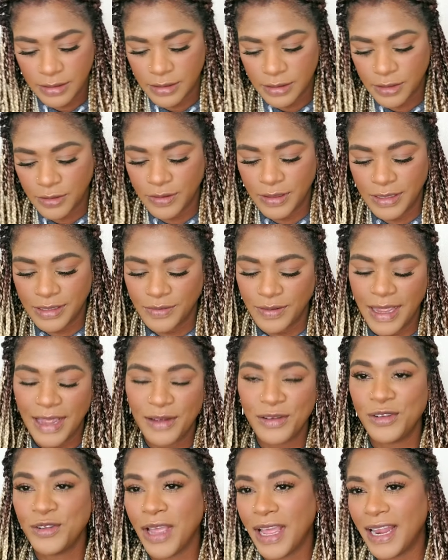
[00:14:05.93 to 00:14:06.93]
so that's why
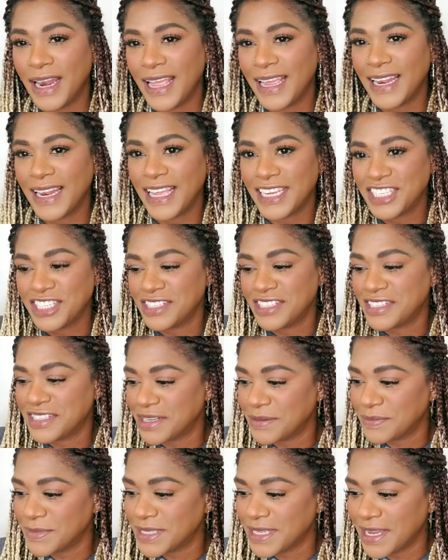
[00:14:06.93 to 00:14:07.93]
I, I like lashes
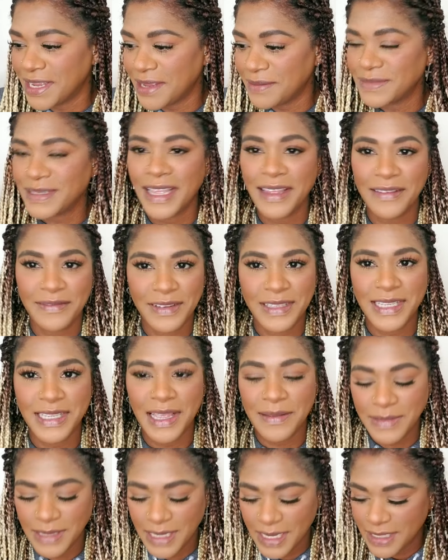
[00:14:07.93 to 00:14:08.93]
sometimes. Like for
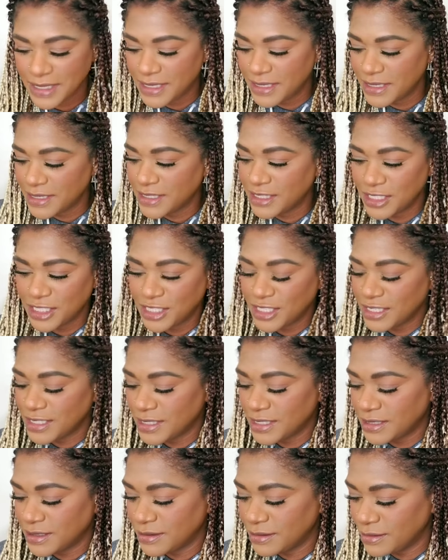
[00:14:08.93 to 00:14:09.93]
times like these, they
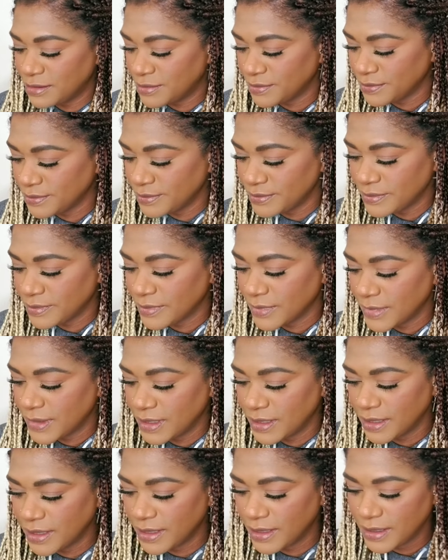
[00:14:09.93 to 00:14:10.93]
just
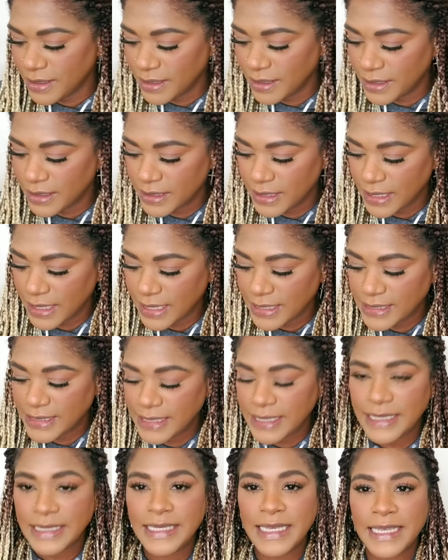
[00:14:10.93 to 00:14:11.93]
like I
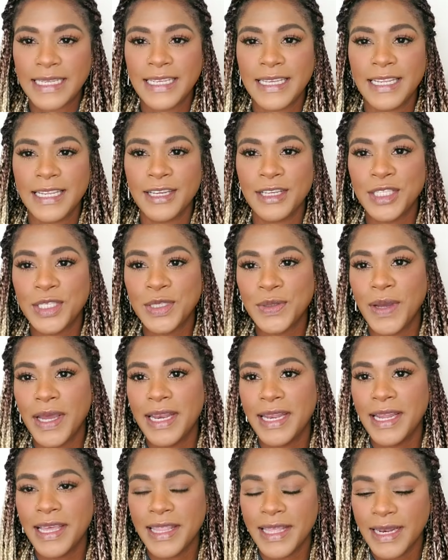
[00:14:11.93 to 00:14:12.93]
said, take your look to
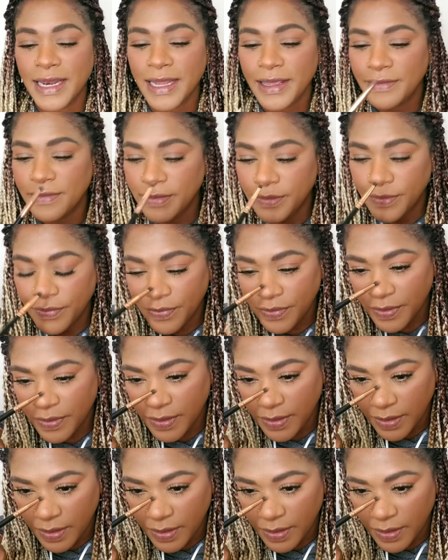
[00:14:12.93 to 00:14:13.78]
another level.